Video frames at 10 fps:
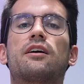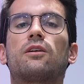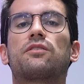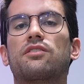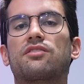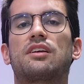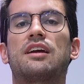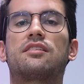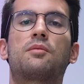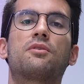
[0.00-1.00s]
You'll also see
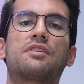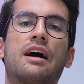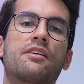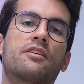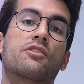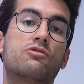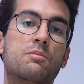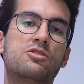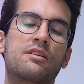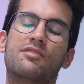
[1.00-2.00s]
it doubled down in the
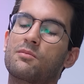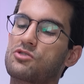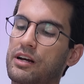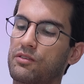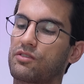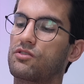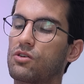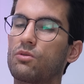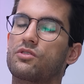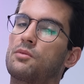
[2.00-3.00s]
description. Some channels
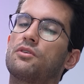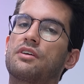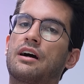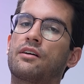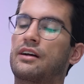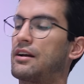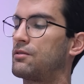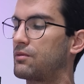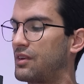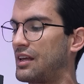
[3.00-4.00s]
don't double down, and I
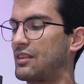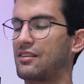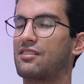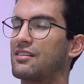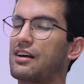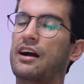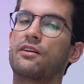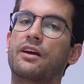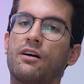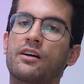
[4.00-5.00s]
don't think that's
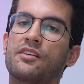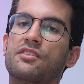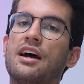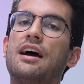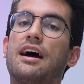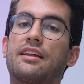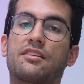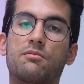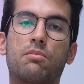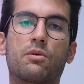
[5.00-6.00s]
entirely honest. I think
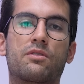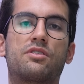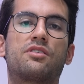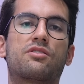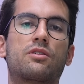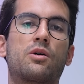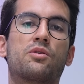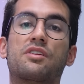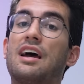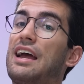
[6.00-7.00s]
it's important to
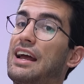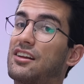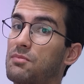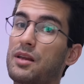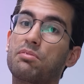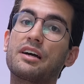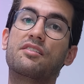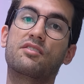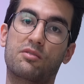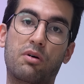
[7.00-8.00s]
disclose in as many
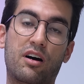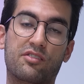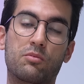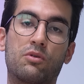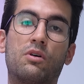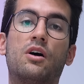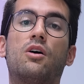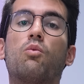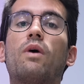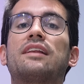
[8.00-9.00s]
places as possible
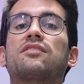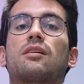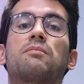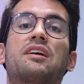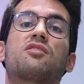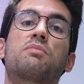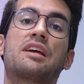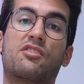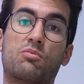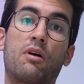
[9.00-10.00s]
when something is
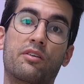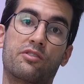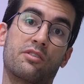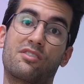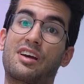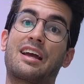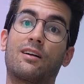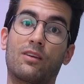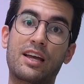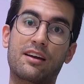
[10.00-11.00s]
being sponsored, say
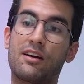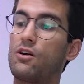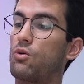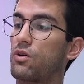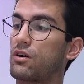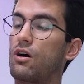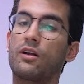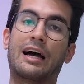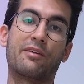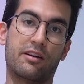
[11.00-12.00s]
a link or a
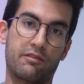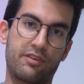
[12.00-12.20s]
call out in a